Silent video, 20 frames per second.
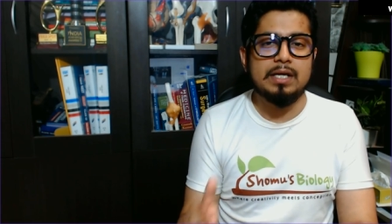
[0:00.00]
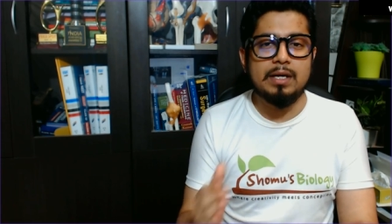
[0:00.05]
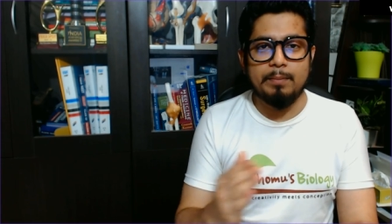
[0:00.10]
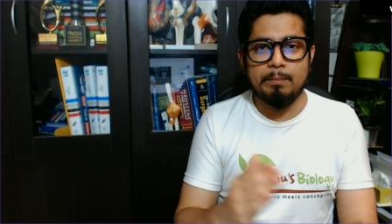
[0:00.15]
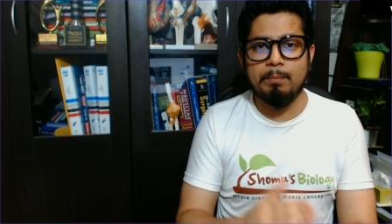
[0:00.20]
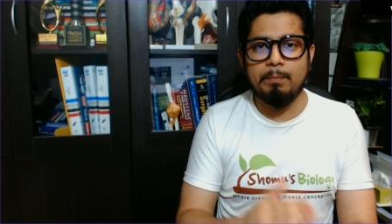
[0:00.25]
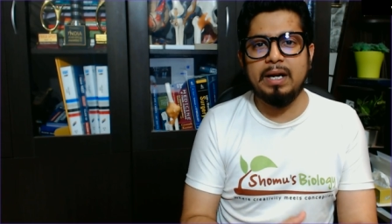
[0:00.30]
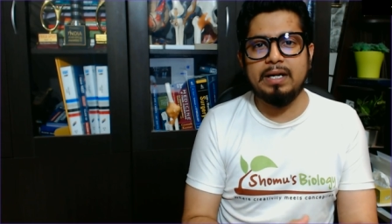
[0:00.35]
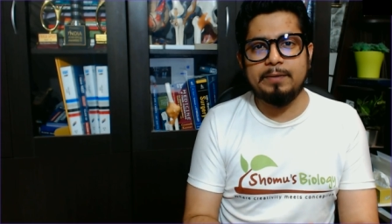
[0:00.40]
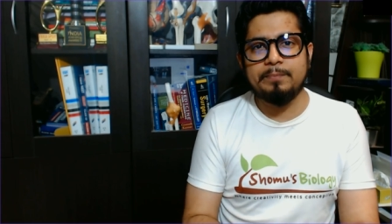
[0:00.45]

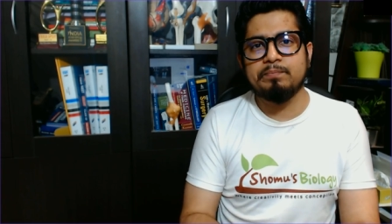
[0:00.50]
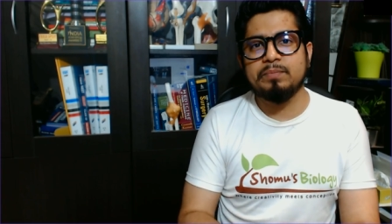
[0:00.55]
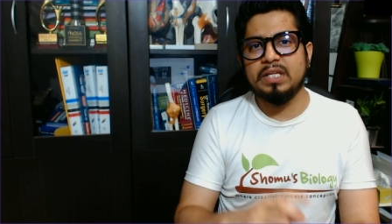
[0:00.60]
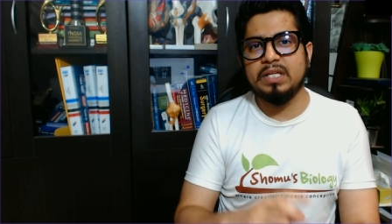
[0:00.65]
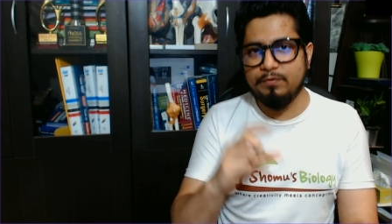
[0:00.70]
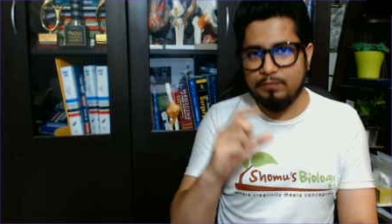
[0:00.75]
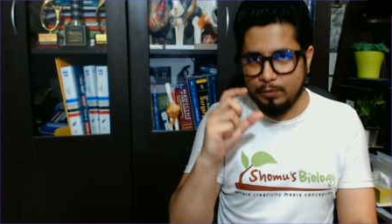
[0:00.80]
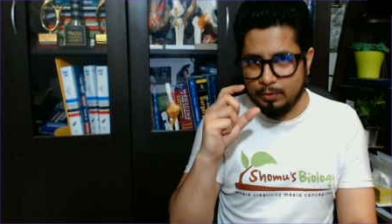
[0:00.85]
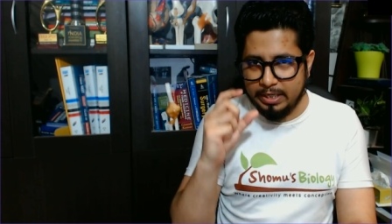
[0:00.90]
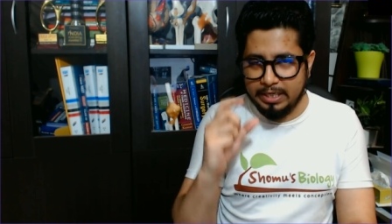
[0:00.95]
But
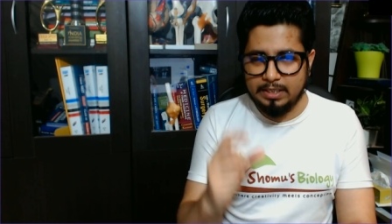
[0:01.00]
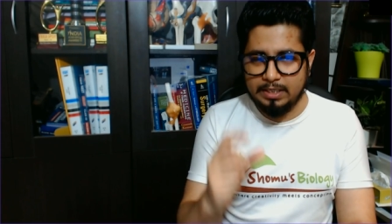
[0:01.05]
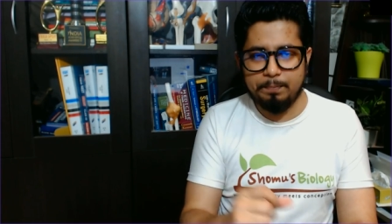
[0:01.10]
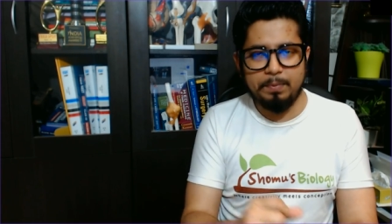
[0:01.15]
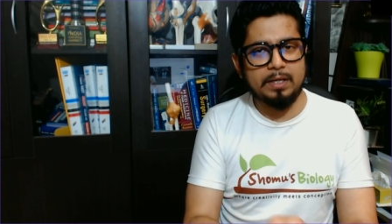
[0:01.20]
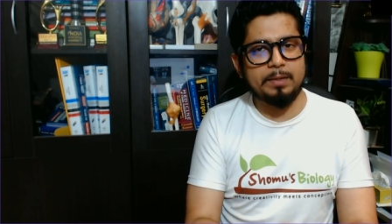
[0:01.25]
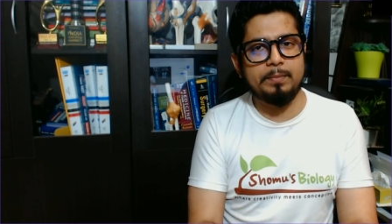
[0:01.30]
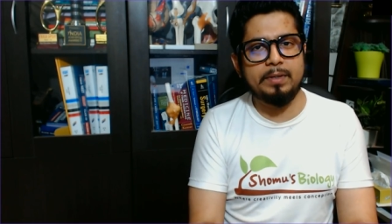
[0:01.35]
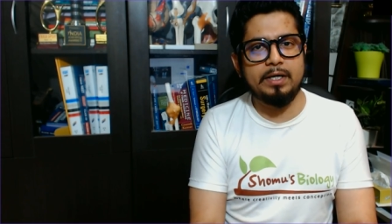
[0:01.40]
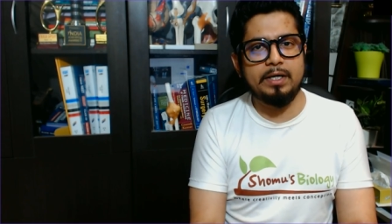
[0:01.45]
if you get a
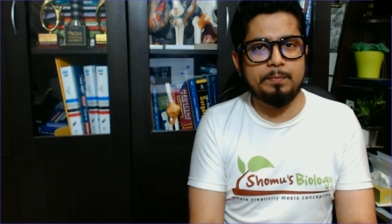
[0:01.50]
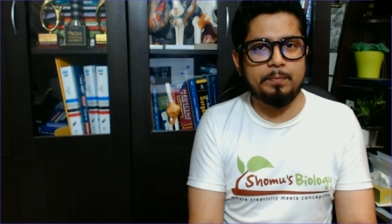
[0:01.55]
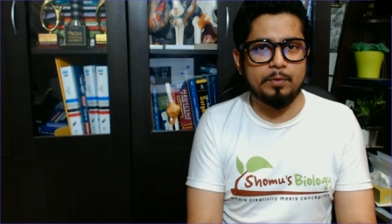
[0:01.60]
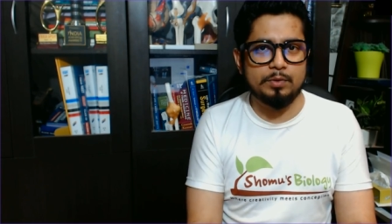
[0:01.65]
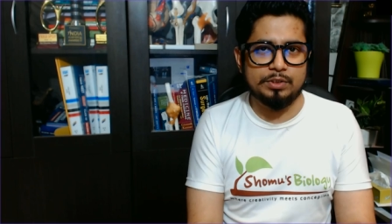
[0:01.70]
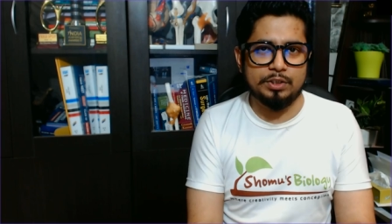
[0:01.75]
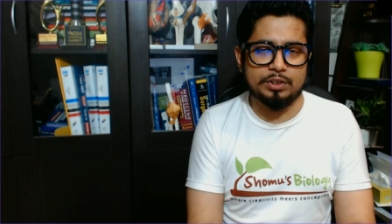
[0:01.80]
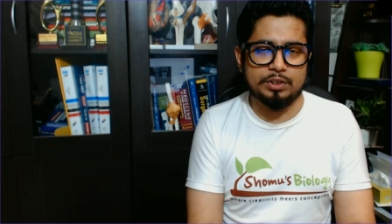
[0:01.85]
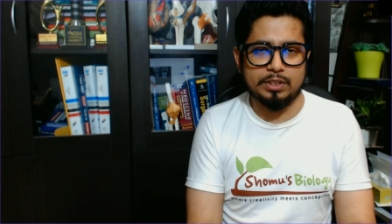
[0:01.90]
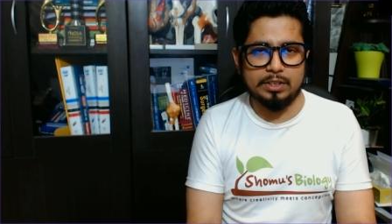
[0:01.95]
permanent
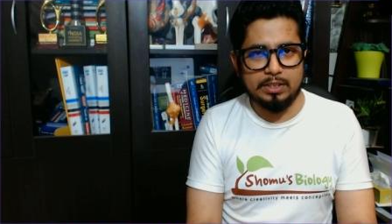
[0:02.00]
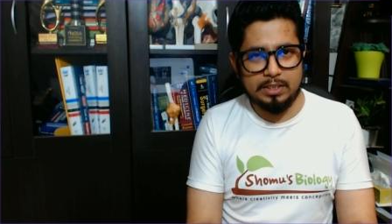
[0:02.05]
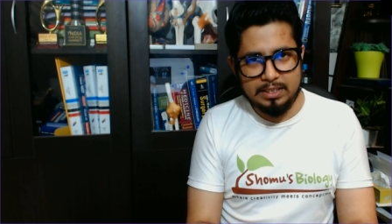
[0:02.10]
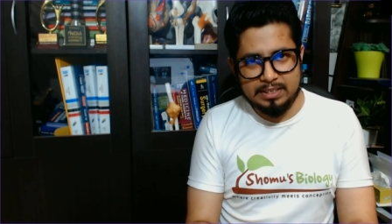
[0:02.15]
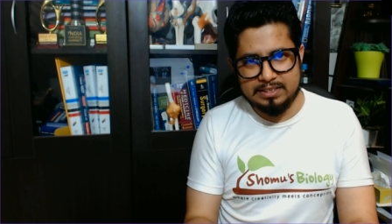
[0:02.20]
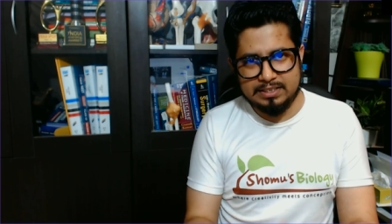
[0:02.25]
position,